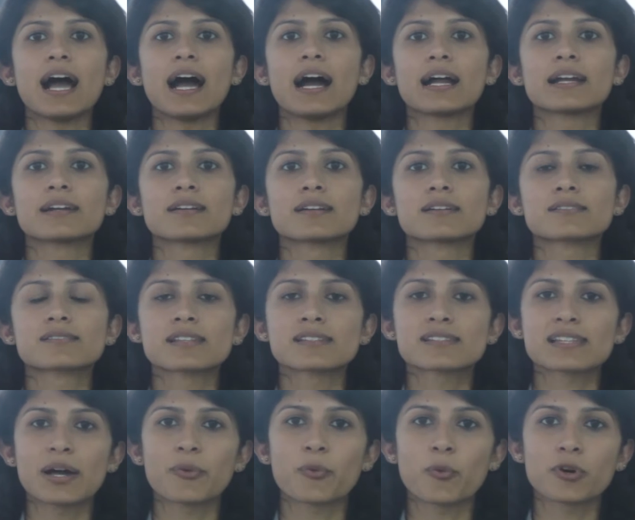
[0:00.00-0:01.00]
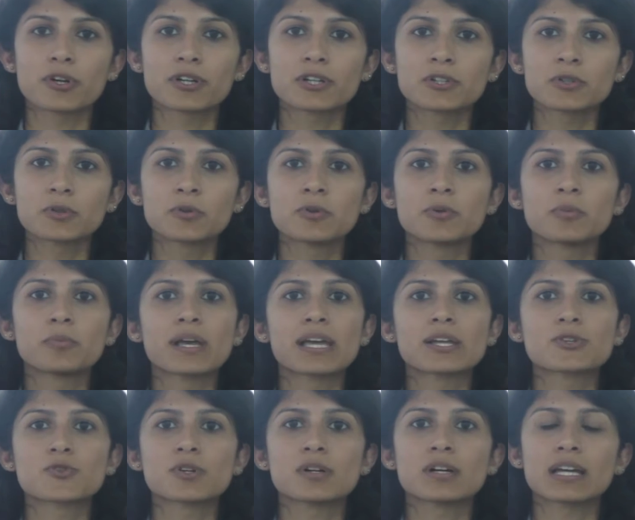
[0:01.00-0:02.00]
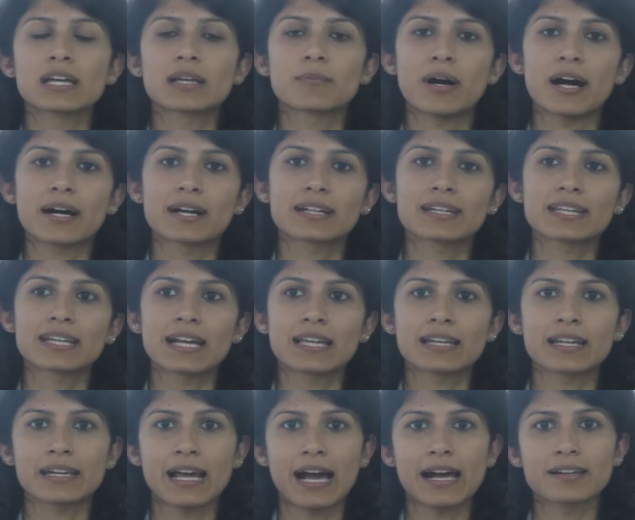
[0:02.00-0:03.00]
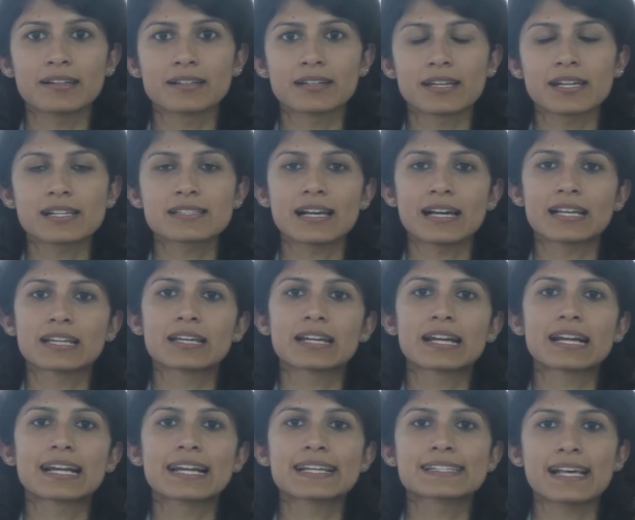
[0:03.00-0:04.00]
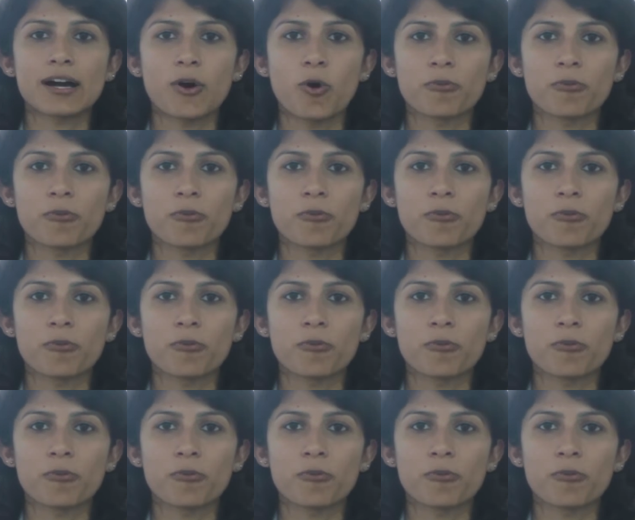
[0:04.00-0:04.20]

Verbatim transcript: and uh, since I wanted to major in marketing and analytics and Great Lakes